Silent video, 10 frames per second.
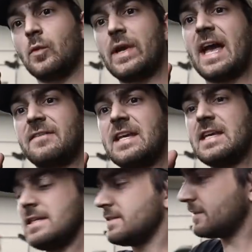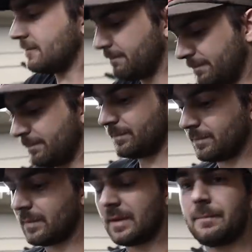we have keys.
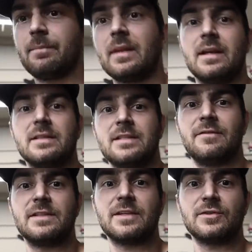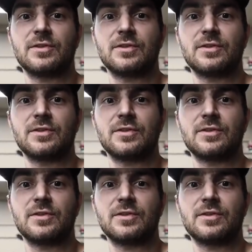Let's see if this thing will